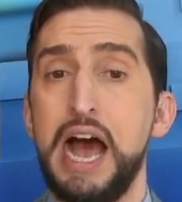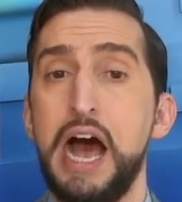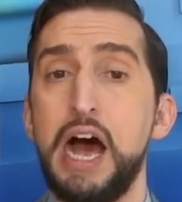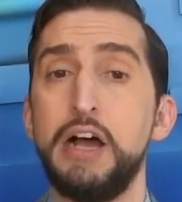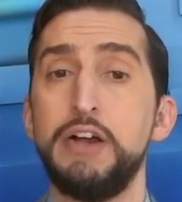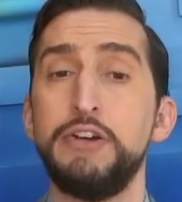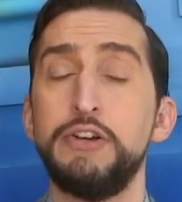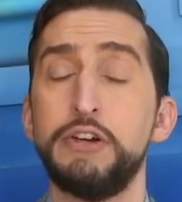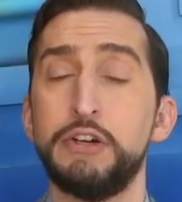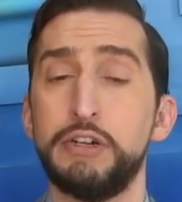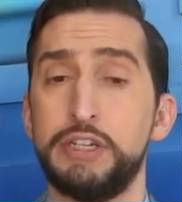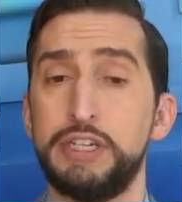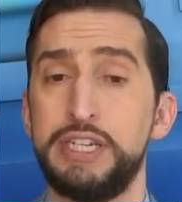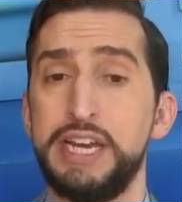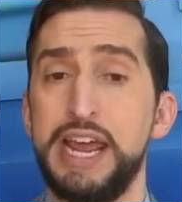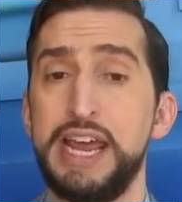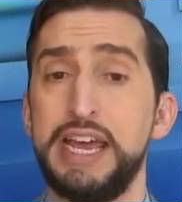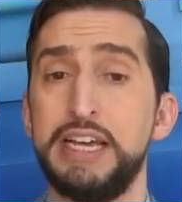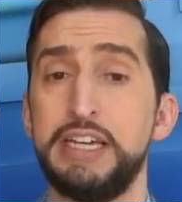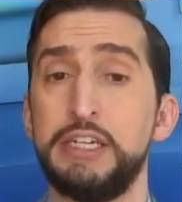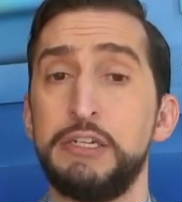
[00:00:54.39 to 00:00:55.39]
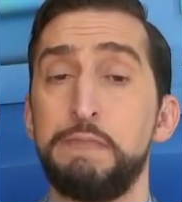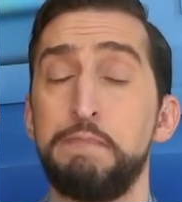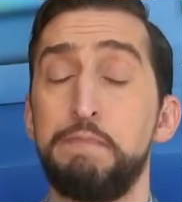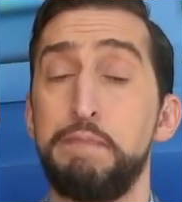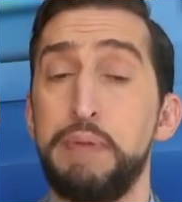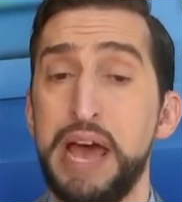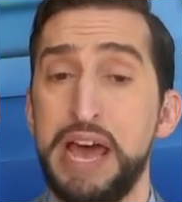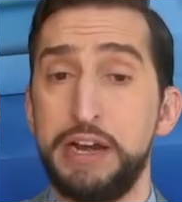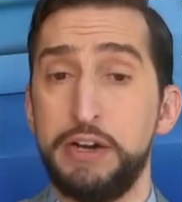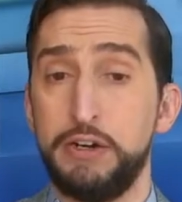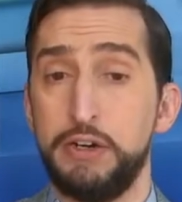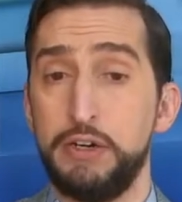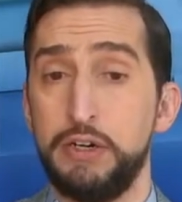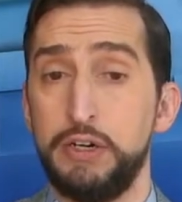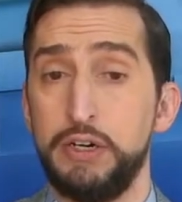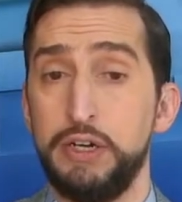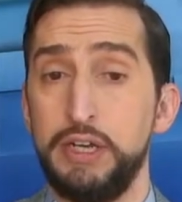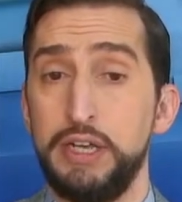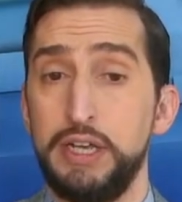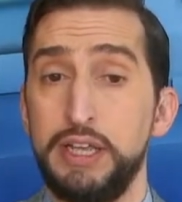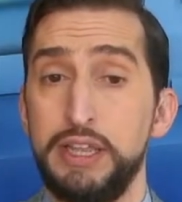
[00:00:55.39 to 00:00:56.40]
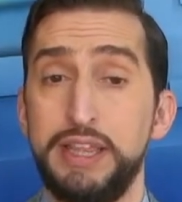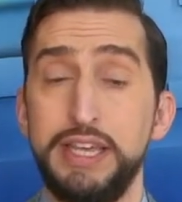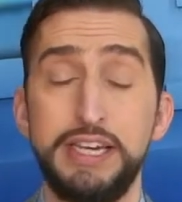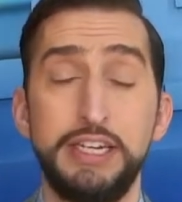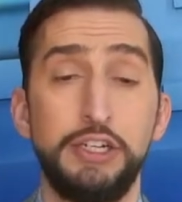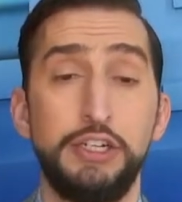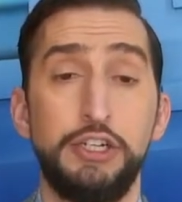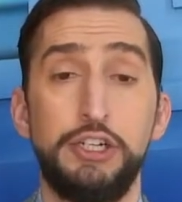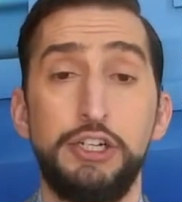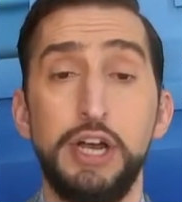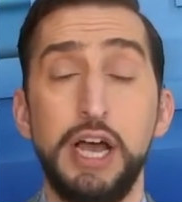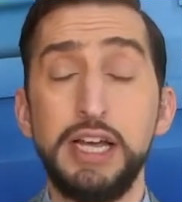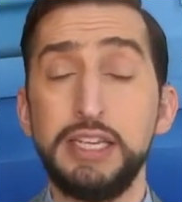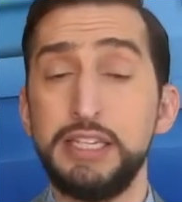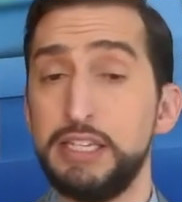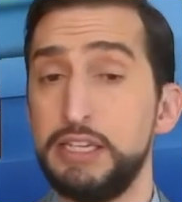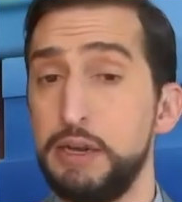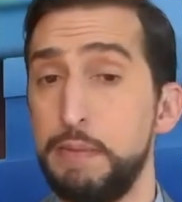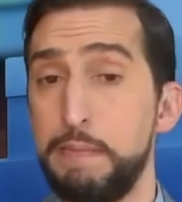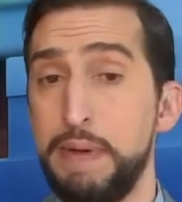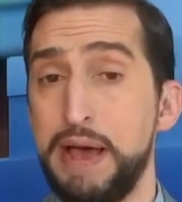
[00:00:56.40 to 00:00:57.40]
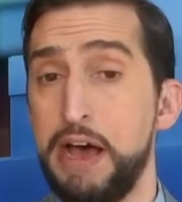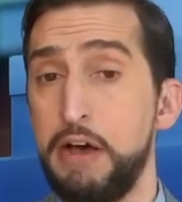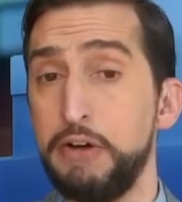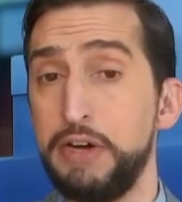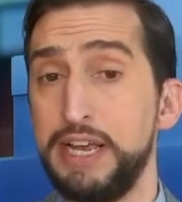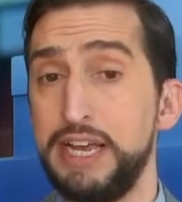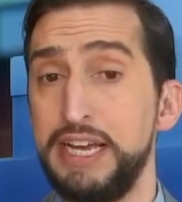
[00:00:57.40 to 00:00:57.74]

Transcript: understands better than just about